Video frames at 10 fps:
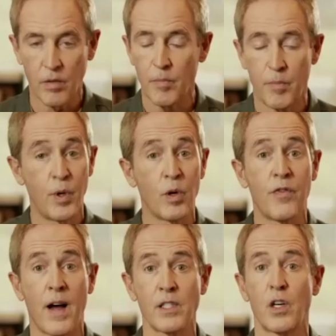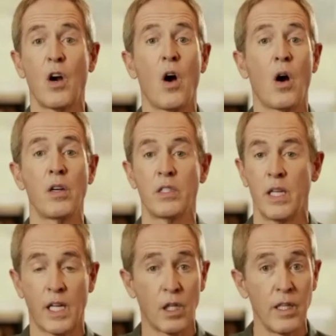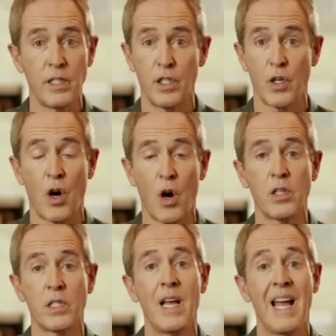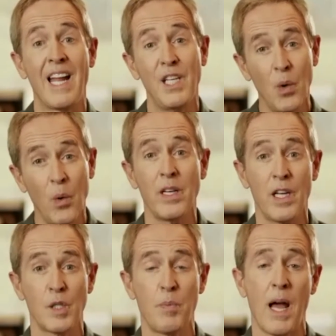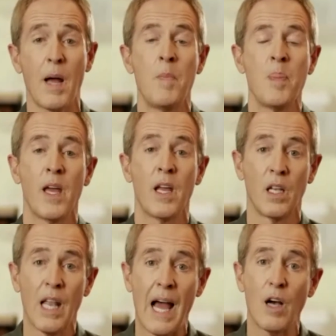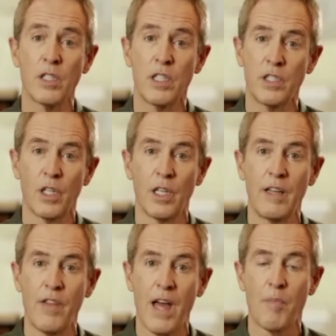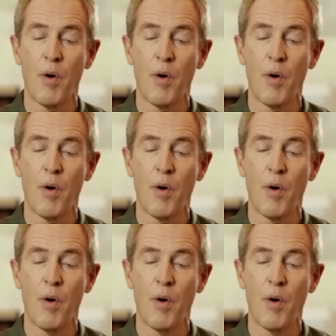purifies our hearts, it cleanses our hearts. And you know what it does, Pat? It allows us to leave that